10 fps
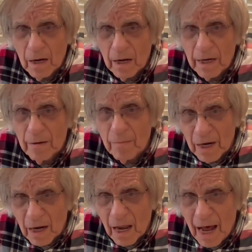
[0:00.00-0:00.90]
It meant
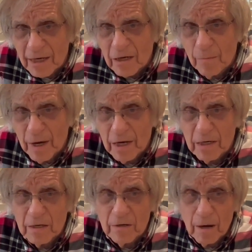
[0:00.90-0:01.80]
a lot to
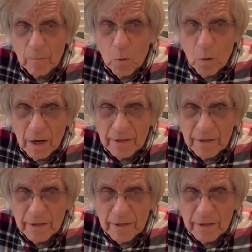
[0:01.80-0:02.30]
me, number one,